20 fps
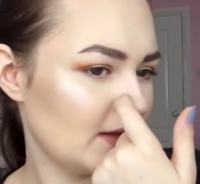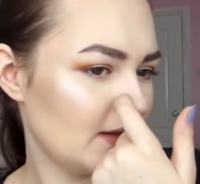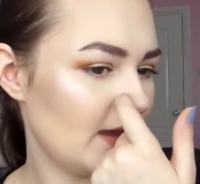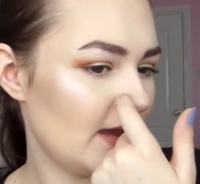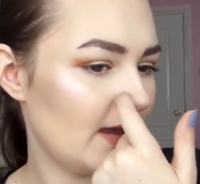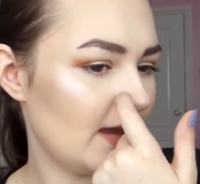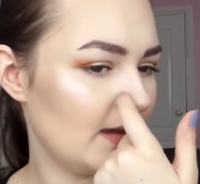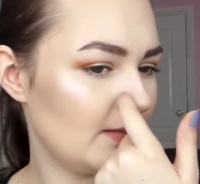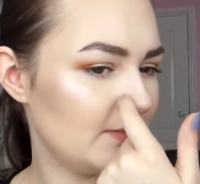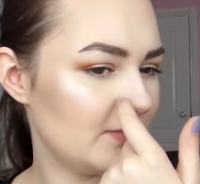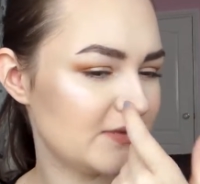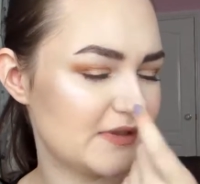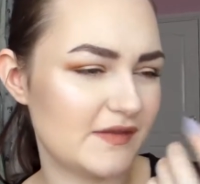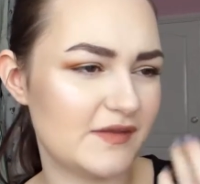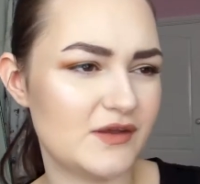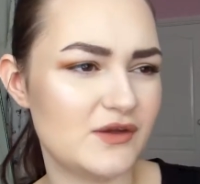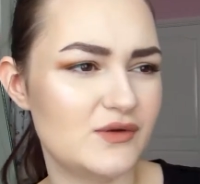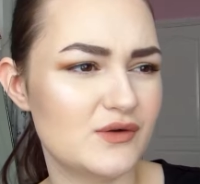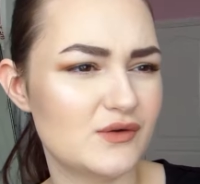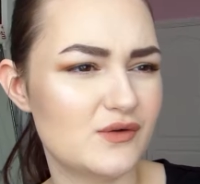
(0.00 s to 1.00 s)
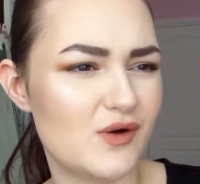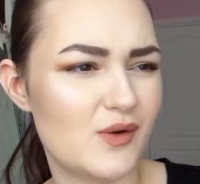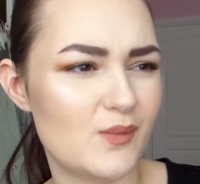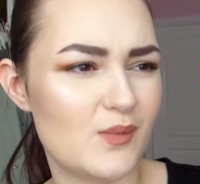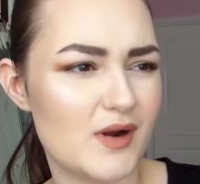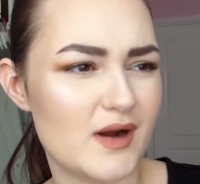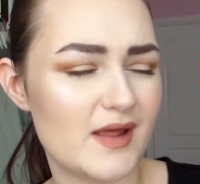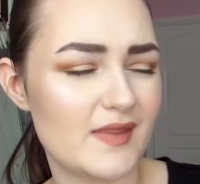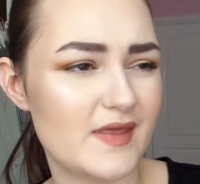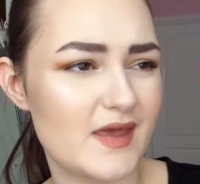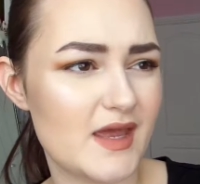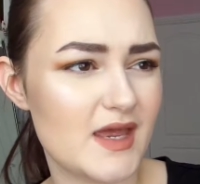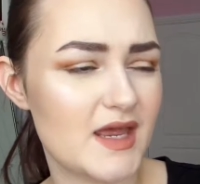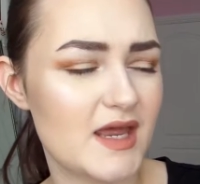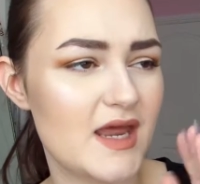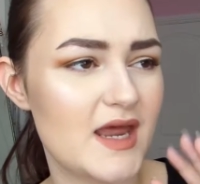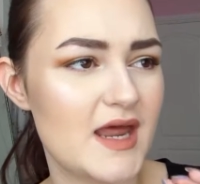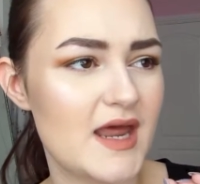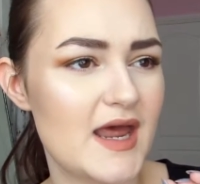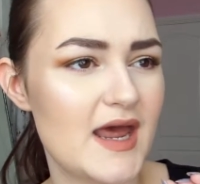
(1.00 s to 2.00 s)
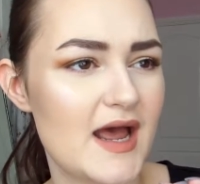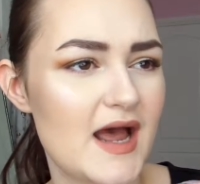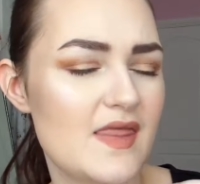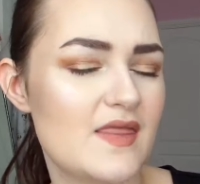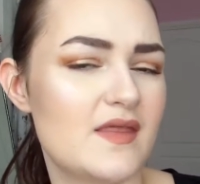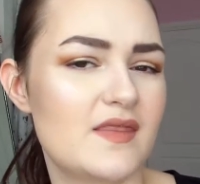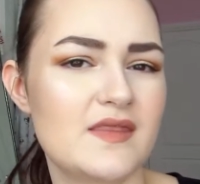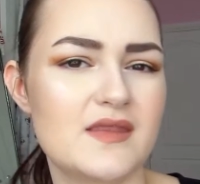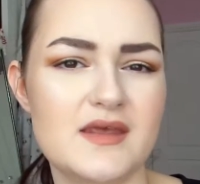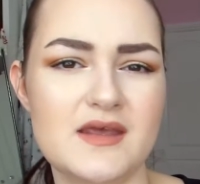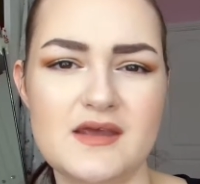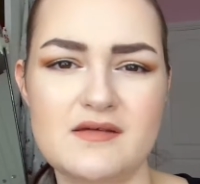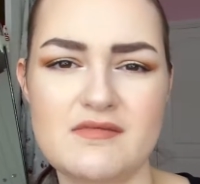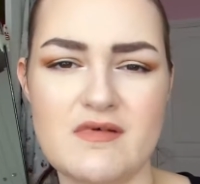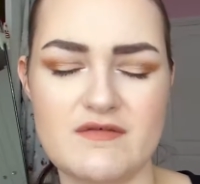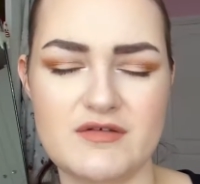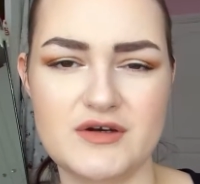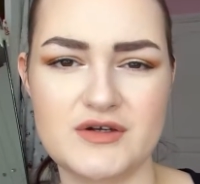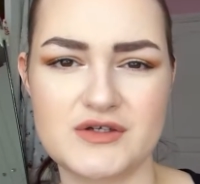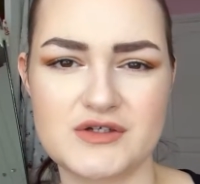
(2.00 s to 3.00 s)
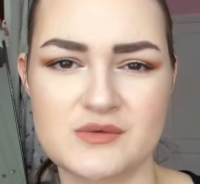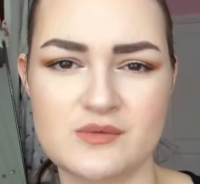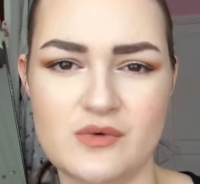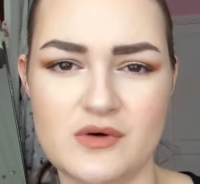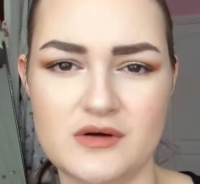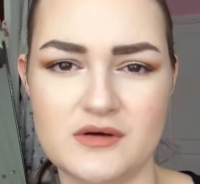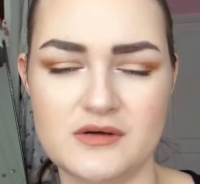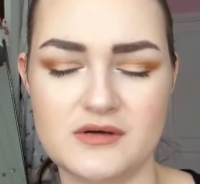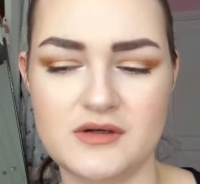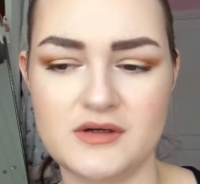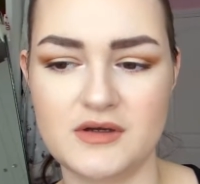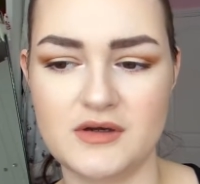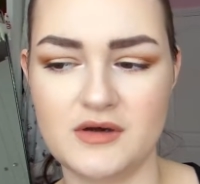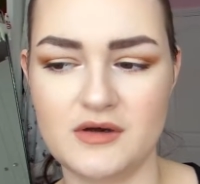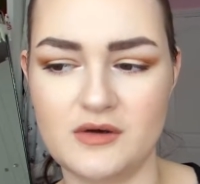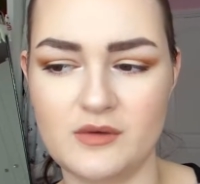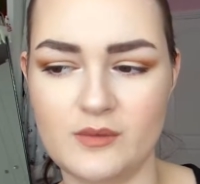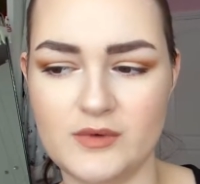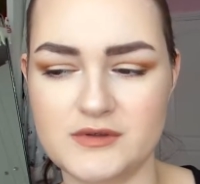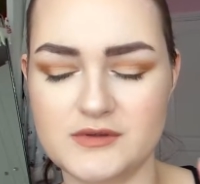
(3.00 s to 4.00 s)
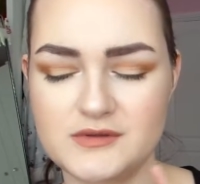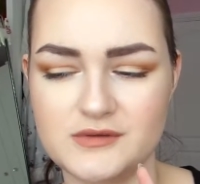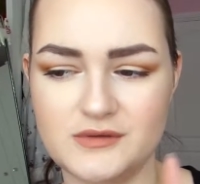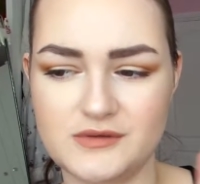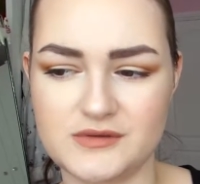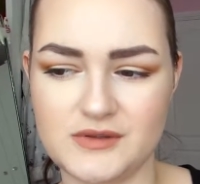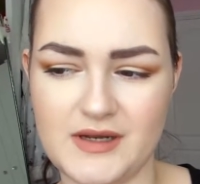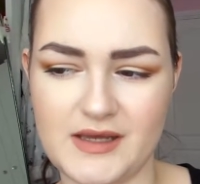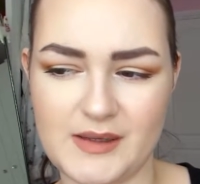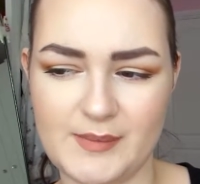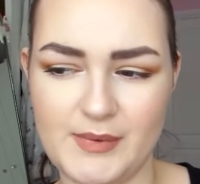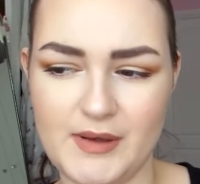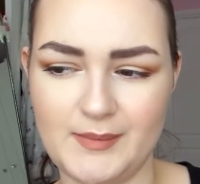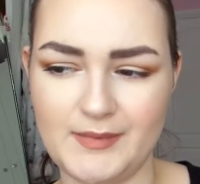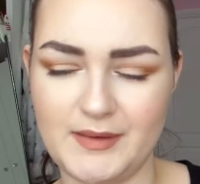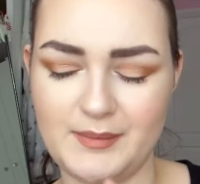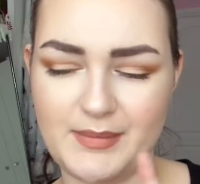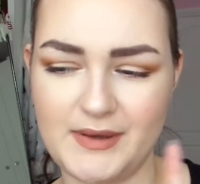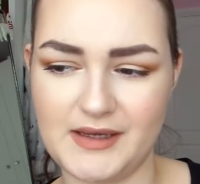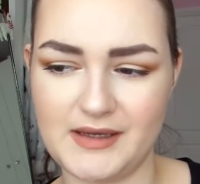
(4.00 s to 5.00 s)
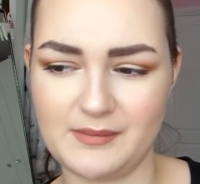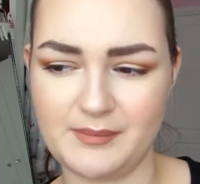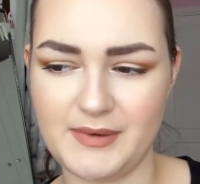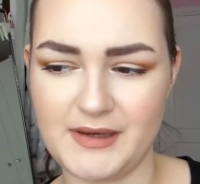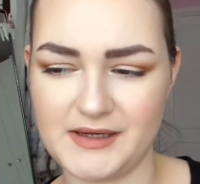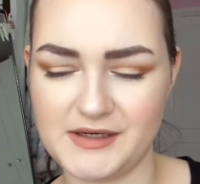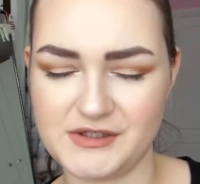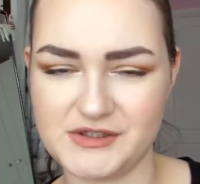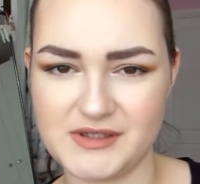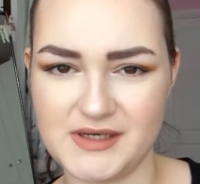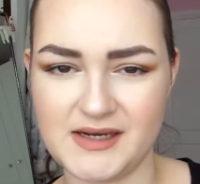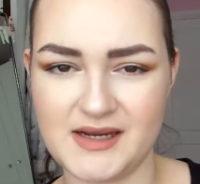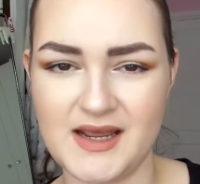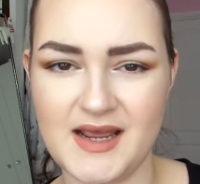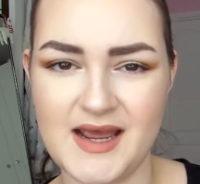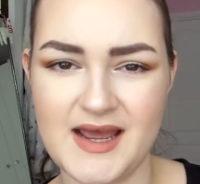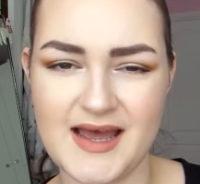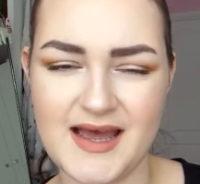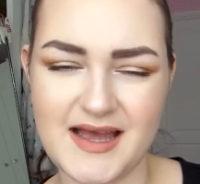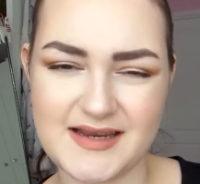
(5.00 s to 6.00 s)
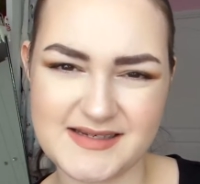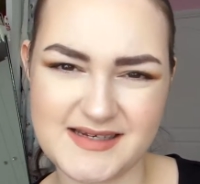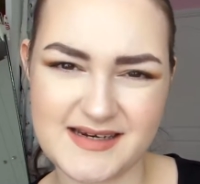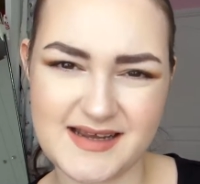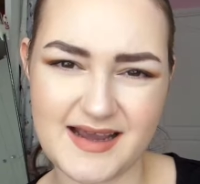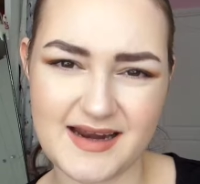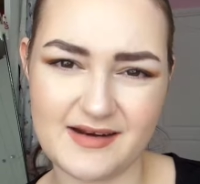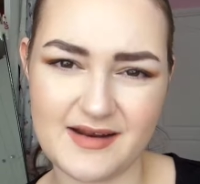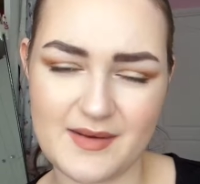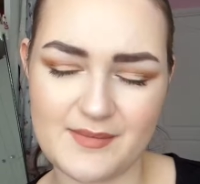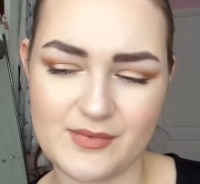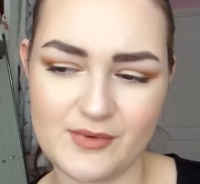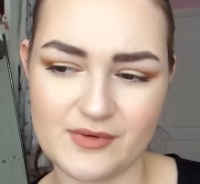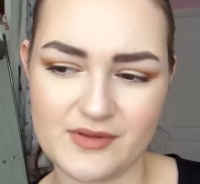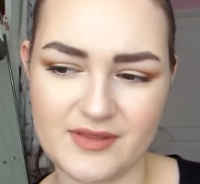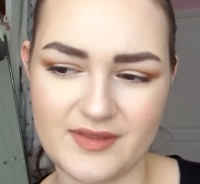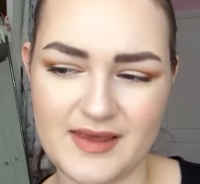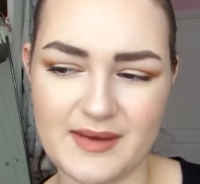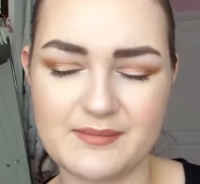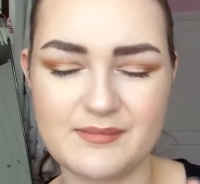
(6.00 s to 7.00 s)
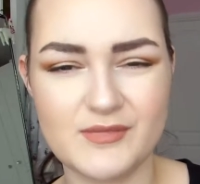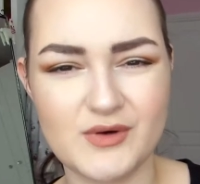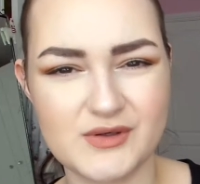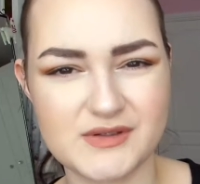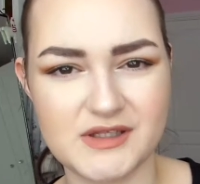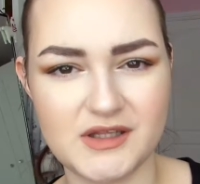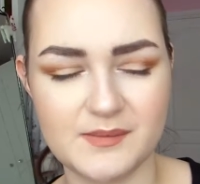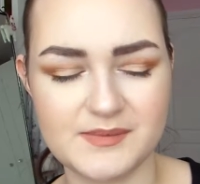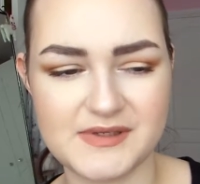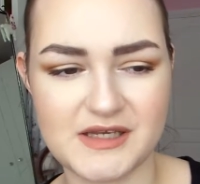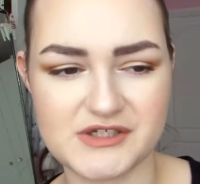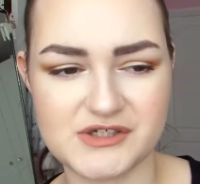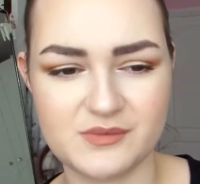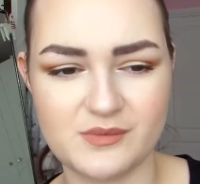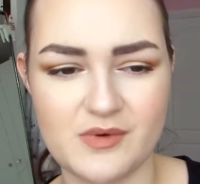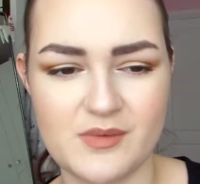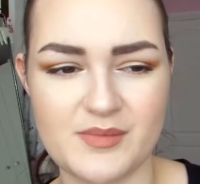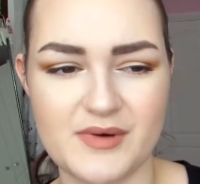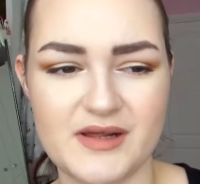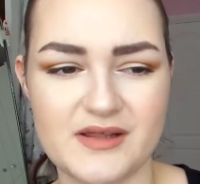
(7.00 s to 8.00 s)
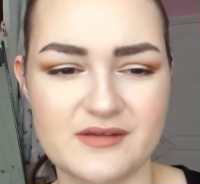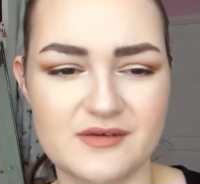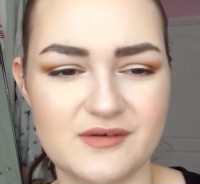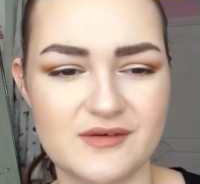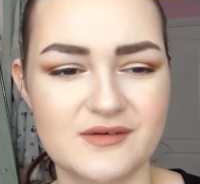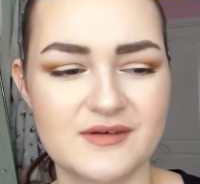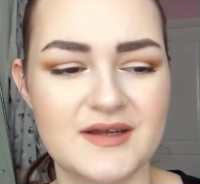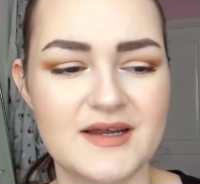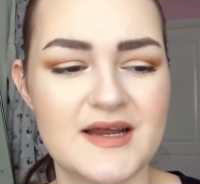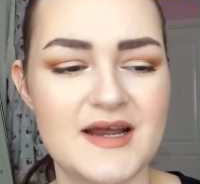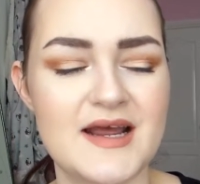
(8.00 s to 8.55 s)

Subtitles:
Was it the Unicorn one, I think? And then the Revolution one, which is also like a purpley pink packaging. I did kind of like both of them, mostly the Obsession one, but I thought